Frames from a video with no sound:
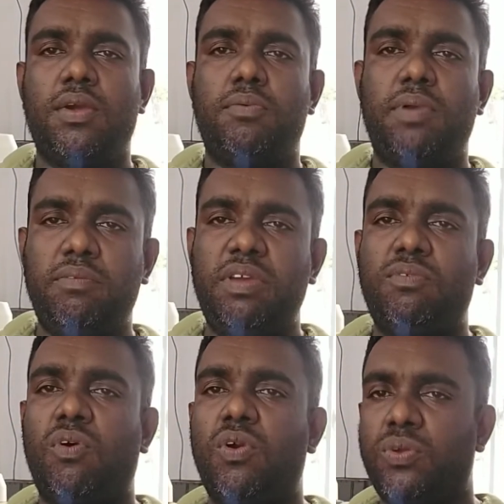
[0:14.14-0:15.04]
When we
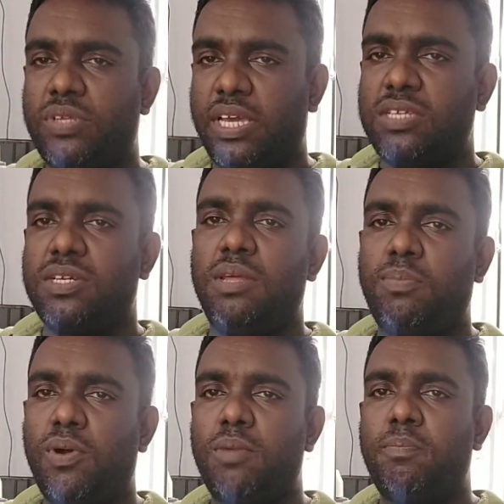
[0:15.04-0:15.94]
want to change
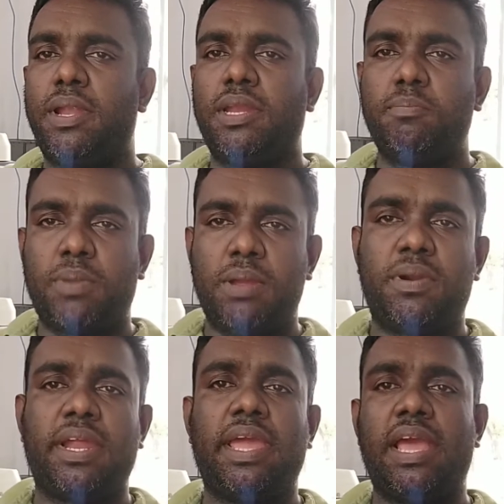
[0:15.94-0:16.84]
default printing paper
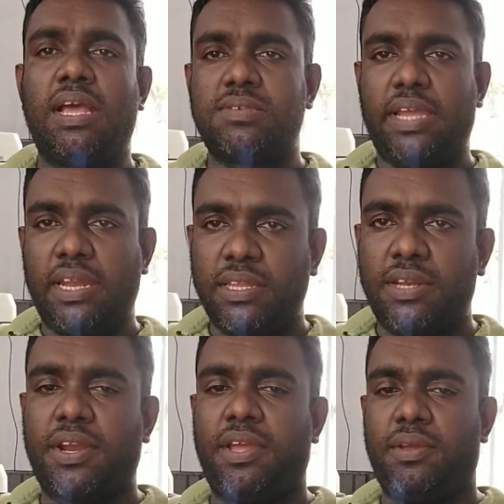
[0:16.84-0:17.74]
tray as another
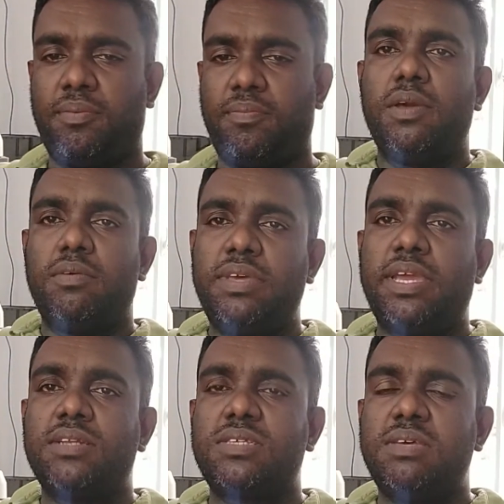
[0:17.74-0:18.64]
tray, we
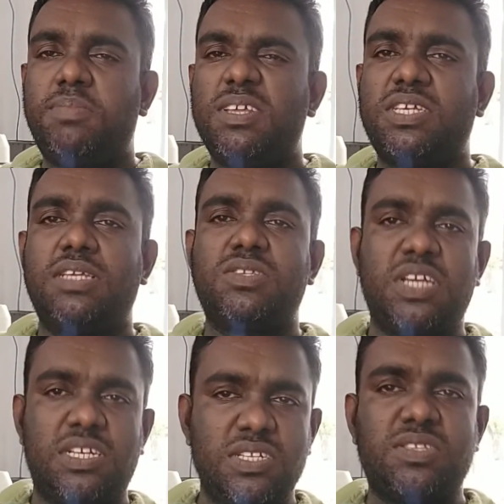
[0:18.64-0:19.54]
can simply change
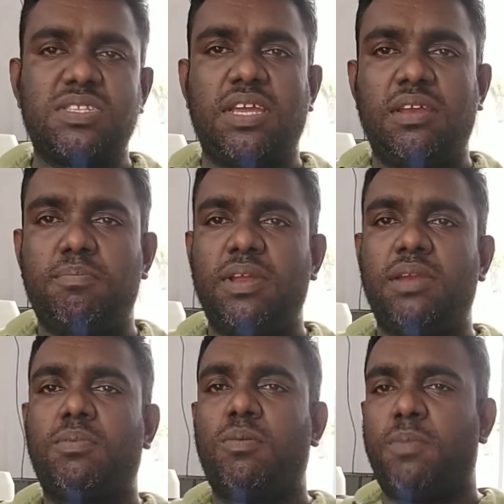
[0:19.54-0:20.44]
settings in print
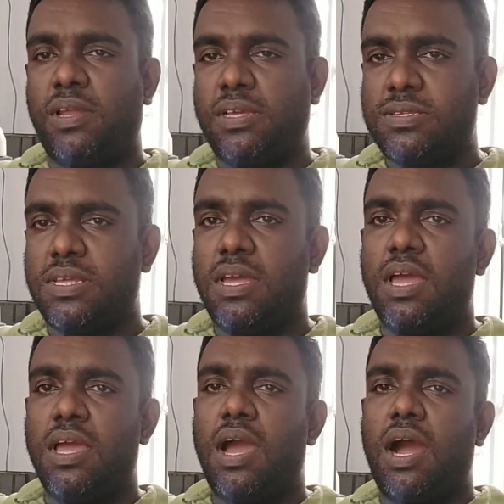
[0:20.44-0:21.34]
properties
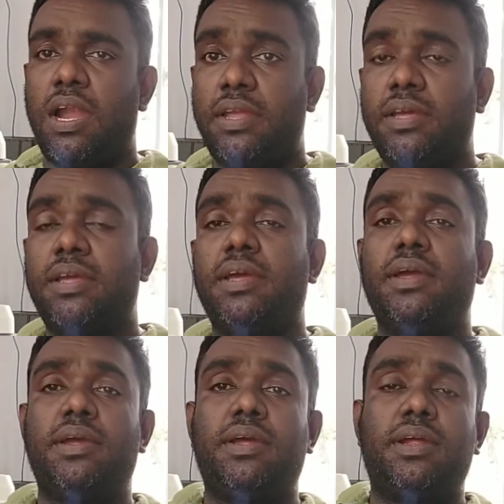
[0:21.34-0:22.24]
under
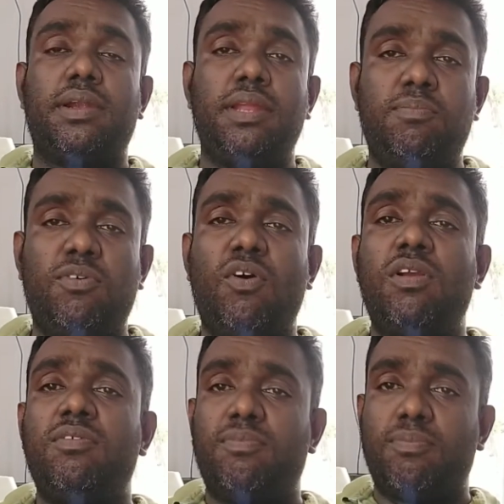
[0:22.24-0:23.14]

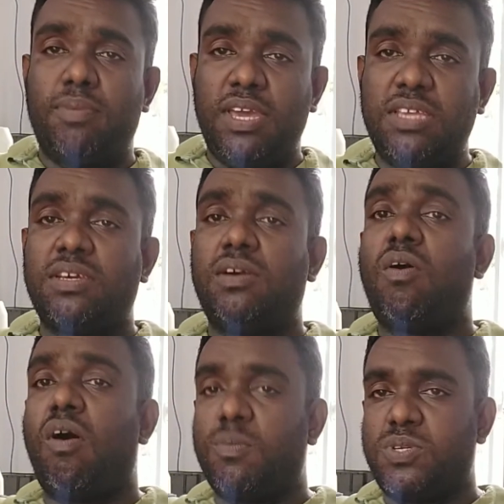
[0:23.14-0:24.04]
default feature
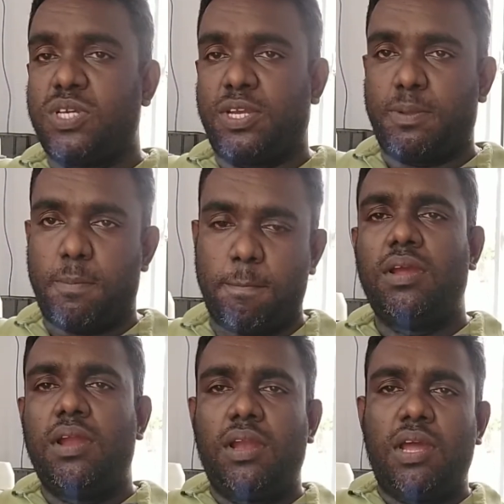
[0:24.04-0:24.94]
option.
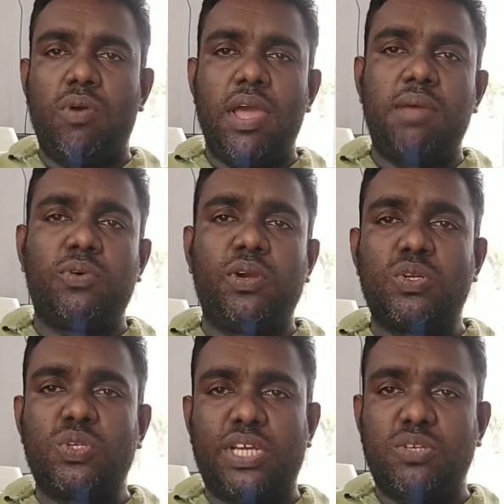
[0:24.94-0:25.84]
Now I am going to
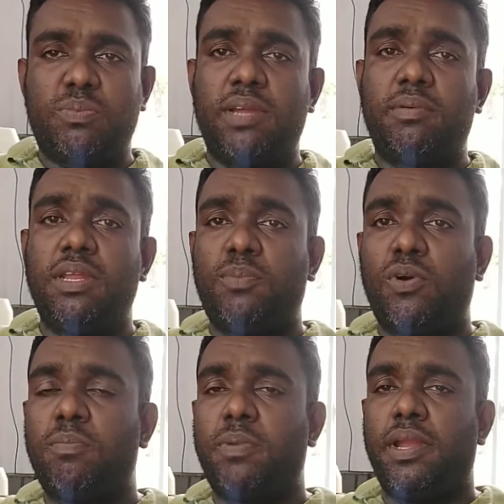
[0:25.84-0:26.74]
change my
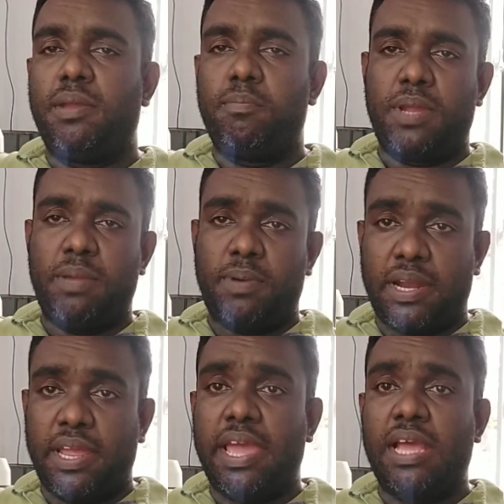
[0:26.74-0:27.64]
default printing paper
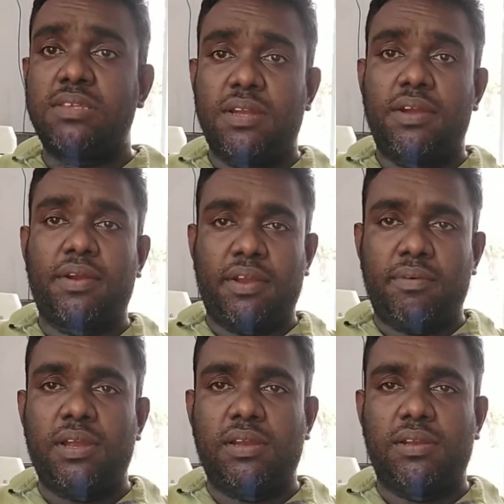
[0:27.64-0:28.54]
tray as tray 1.